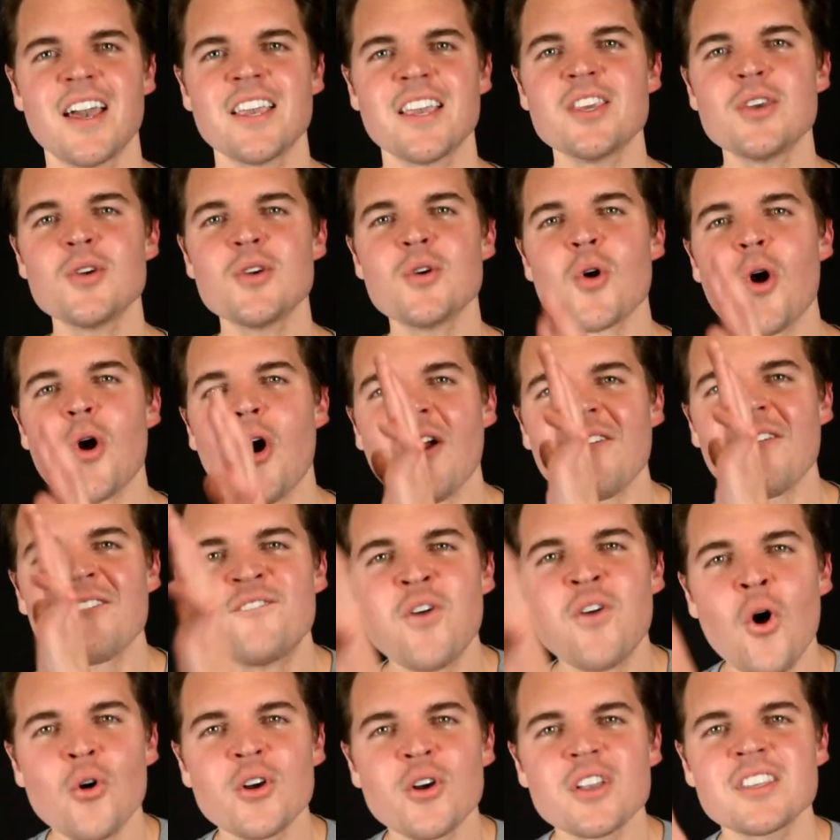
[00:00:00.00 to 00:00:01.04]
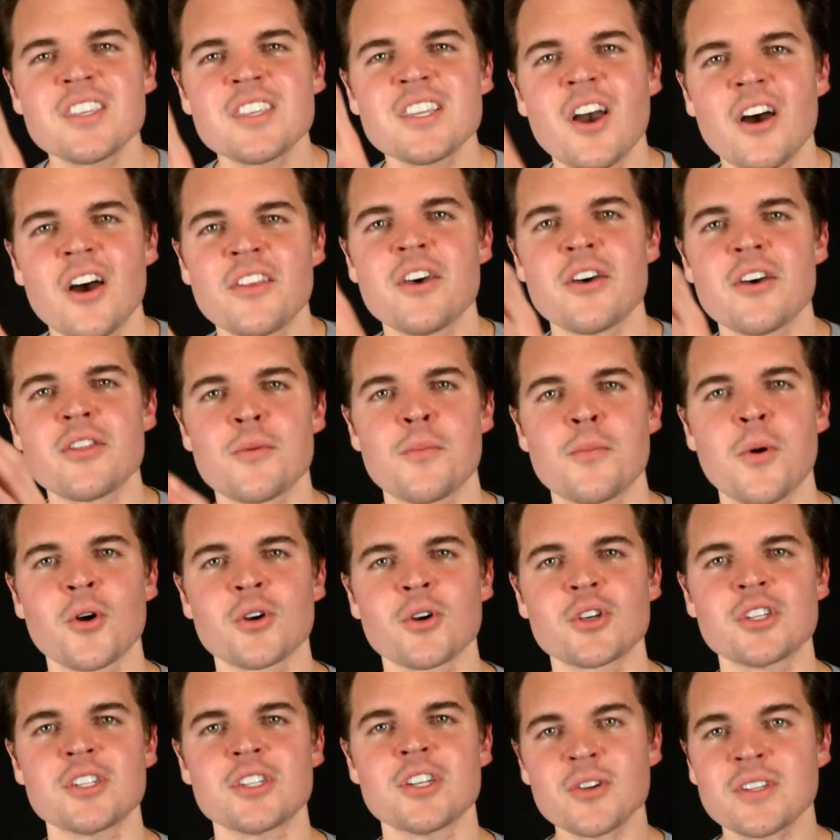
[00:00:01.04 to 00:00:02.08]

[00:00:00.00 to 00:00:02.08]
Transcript: you are focusing on the other person.